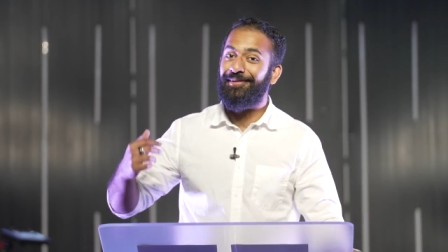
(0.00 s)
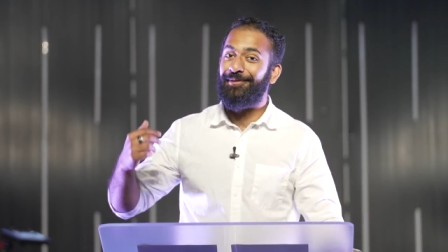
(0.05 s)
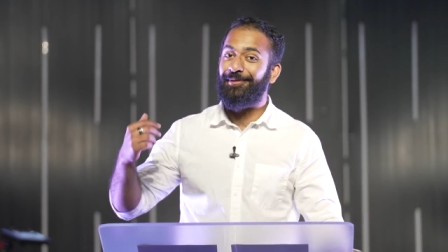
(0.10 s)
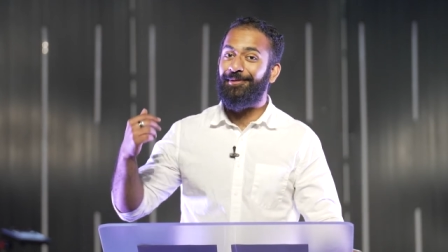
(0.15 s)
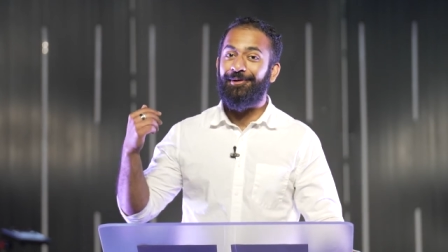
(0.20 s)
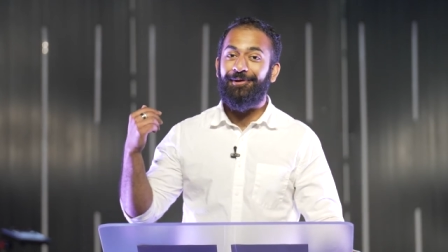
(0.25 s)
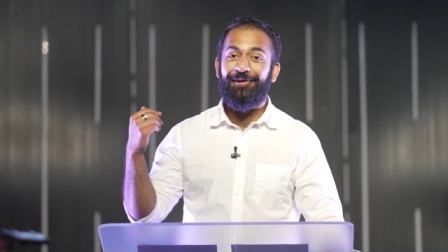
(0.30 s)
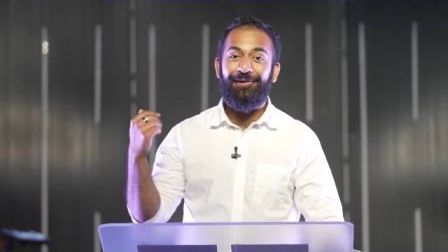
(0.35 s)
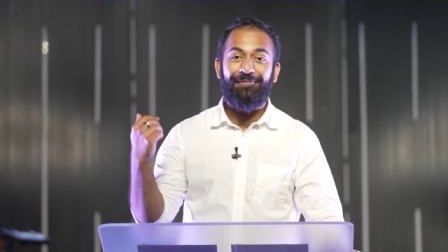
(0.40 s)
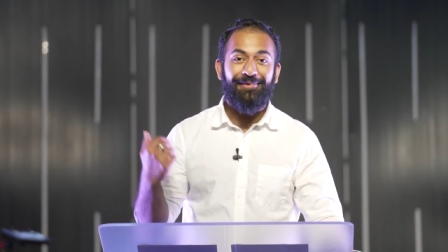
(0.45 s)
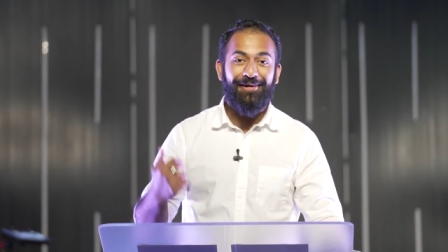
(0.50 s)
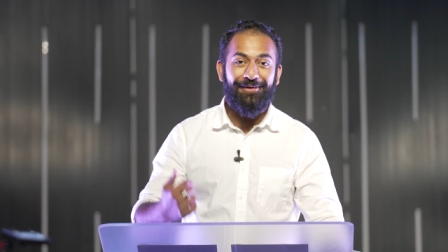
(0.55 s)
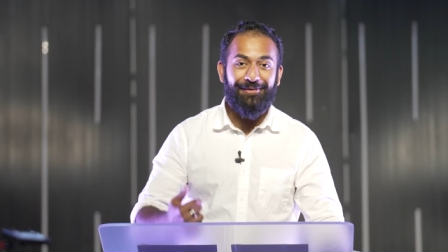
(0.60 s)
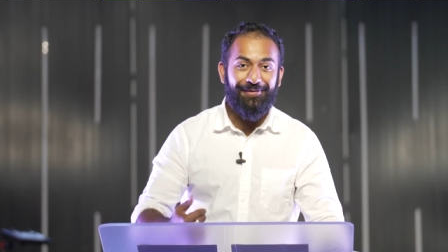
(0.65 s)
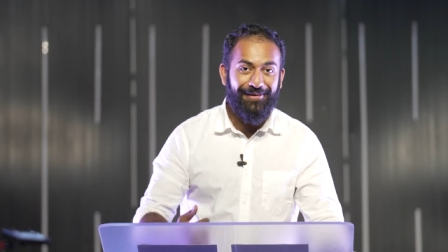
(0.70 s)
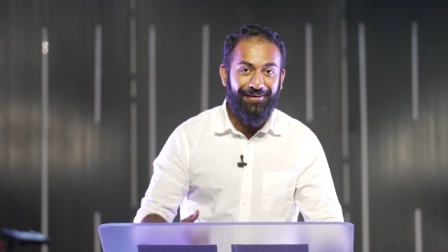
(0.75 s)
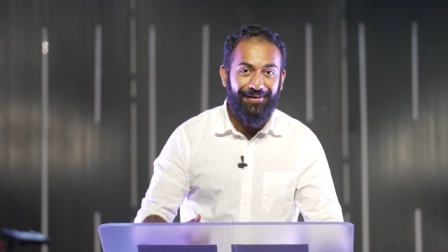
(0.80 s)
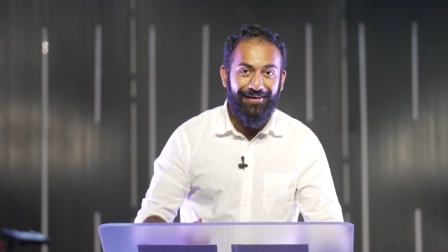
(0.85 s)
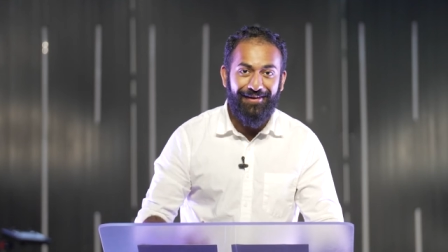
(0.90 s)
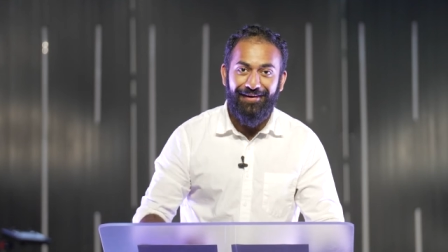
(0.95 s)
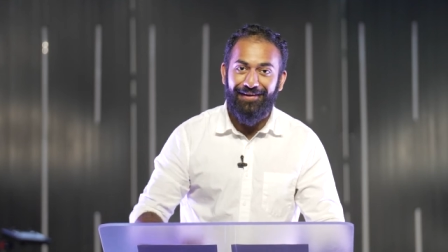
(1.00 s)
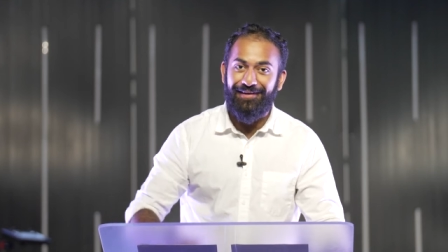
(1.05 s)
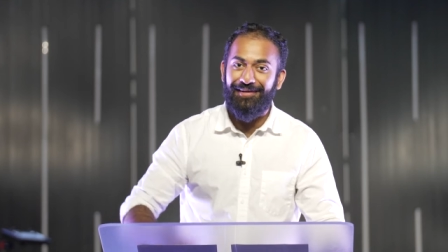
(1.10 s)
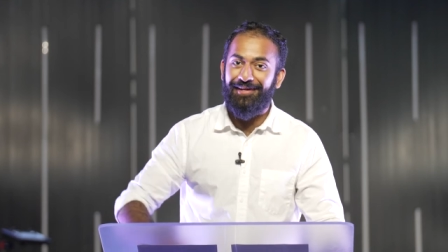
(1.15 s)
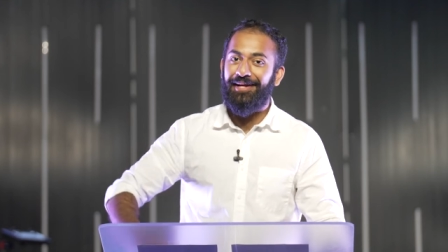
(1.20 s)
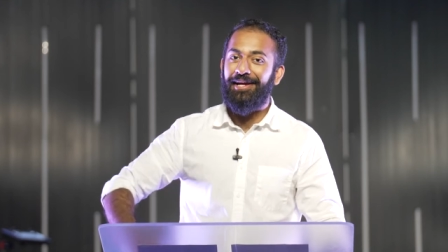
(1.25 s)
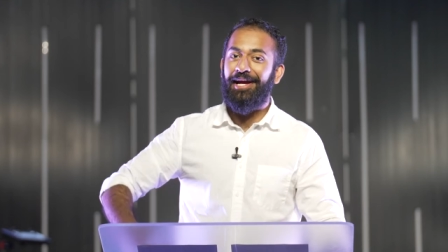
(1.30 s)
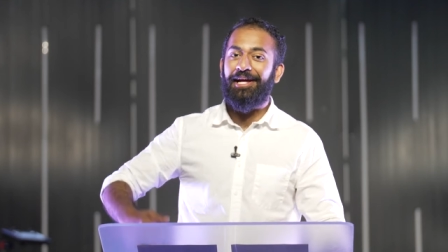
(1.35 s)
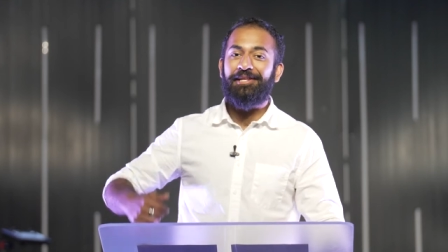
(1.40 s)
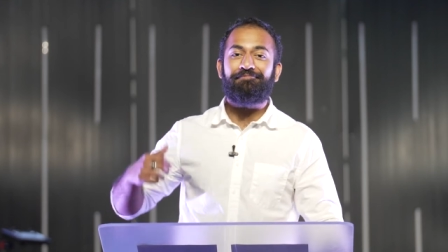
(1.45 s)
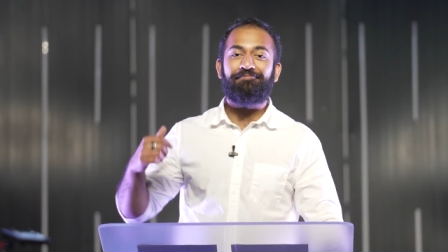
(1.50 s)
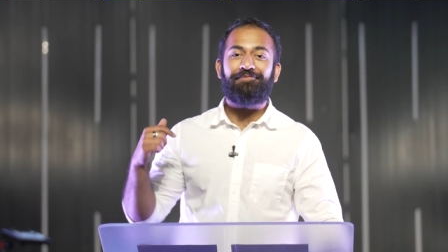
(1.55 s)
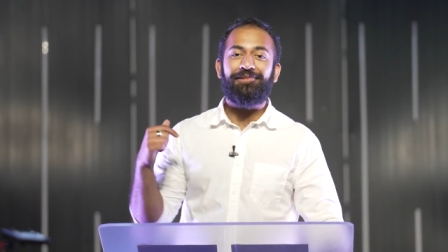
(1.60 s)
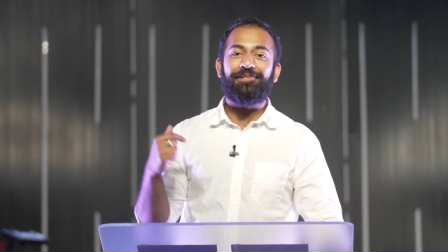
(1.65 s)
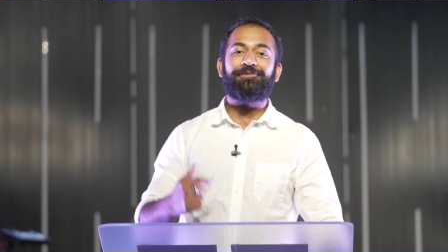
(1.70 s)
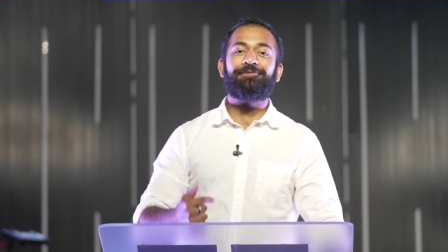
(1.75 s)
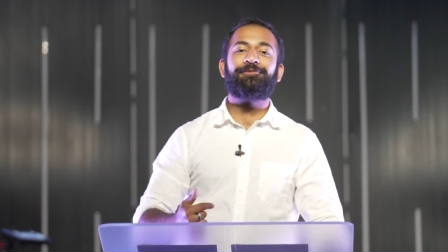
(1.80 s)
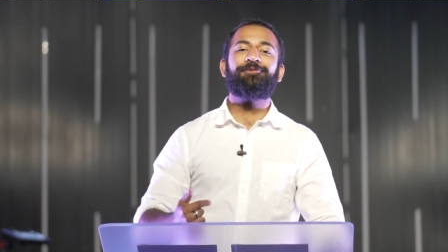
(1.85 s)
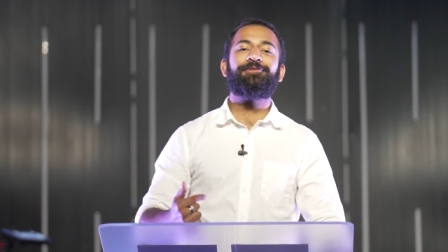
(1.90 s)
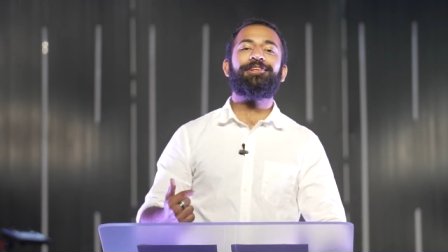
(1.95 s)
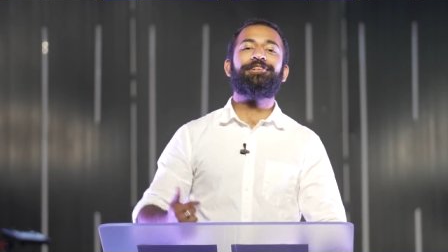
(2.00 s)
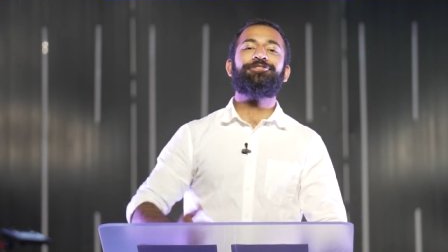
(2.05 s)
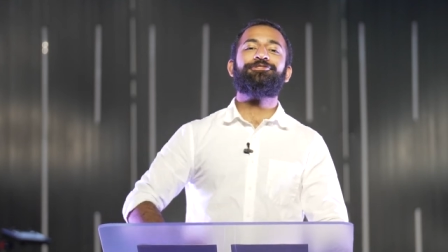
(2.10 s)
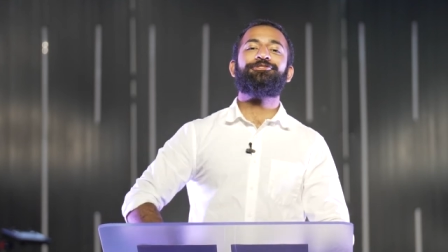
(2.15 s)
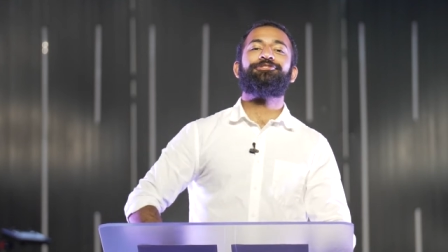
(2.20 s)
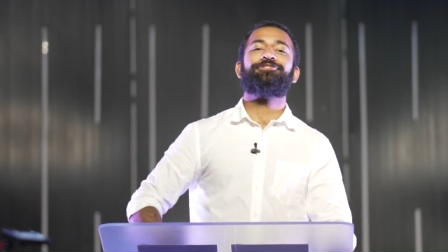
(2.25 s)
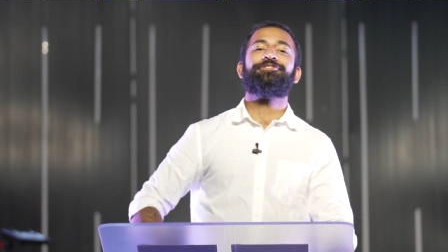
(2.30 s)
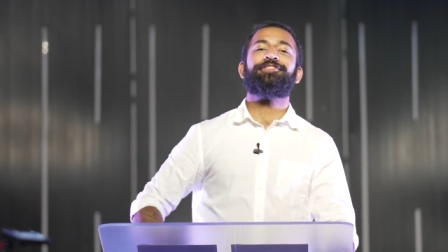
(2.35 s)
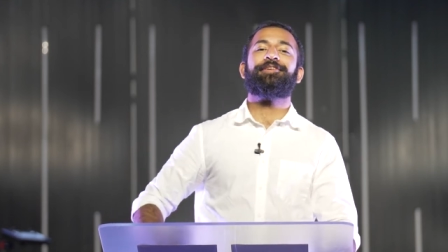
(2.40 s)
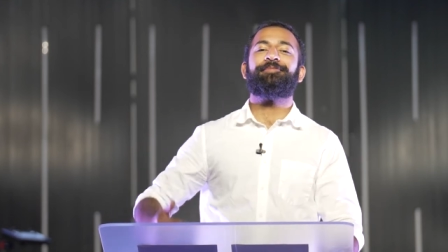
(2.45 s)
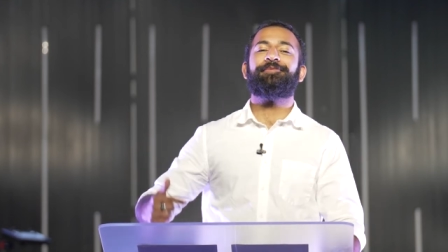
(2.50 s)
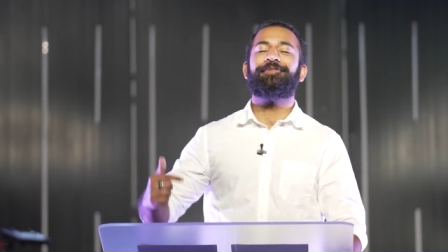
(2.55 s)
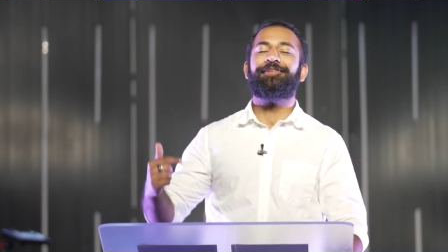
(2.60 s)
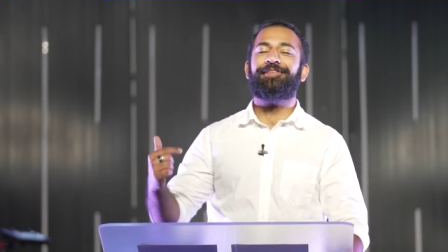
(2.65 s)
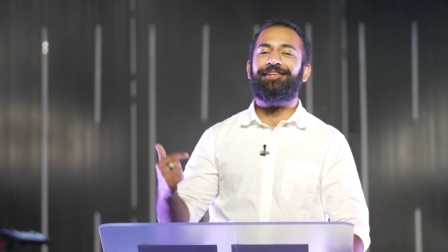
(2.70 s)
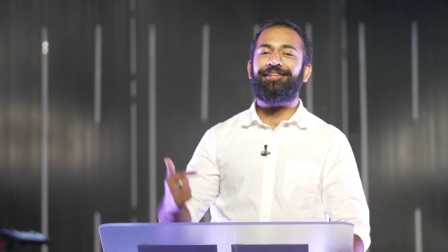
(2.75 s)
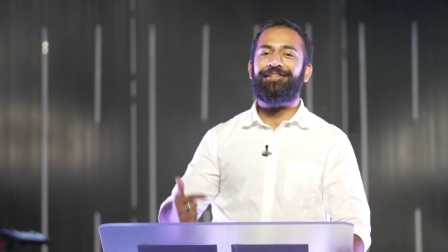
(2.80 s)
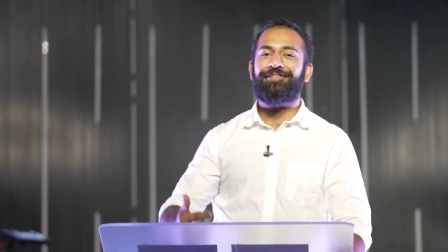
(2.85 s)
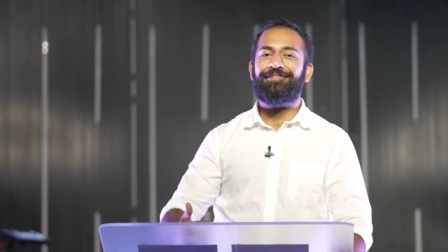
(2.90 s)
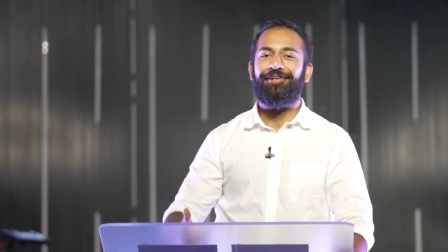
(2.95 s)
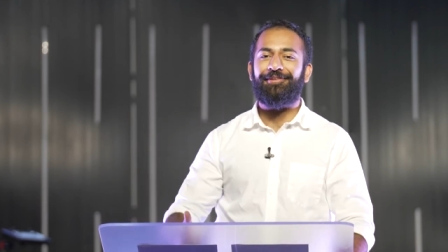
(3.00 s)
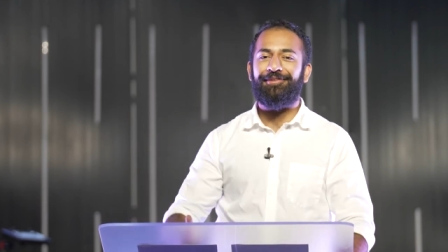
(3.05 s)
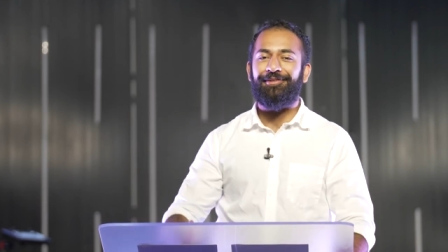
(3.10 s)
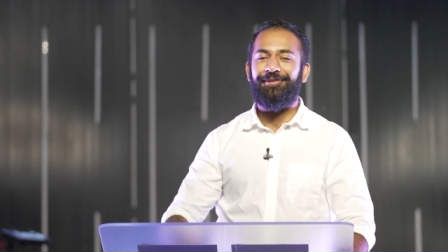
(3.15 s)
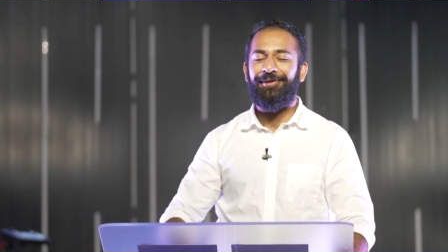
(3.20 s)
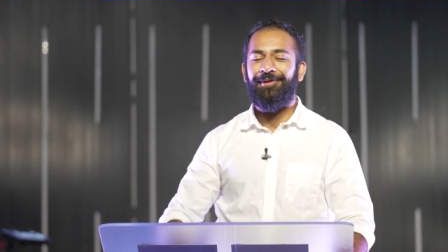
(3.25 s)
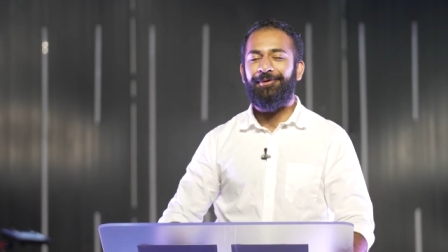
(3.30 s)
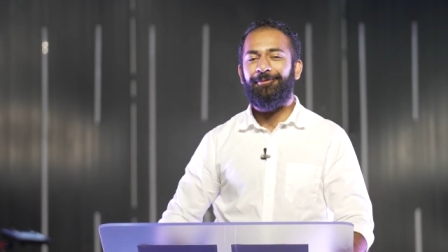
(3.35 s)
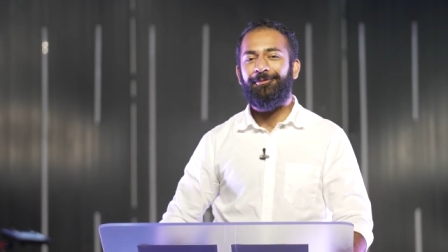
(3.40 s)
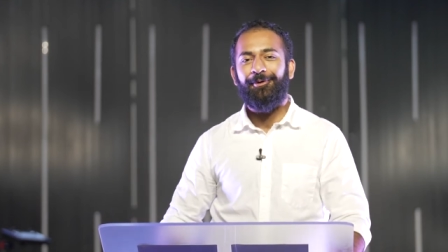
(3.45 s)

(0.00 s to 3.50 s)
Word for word: learn about God, and build relationship with each other.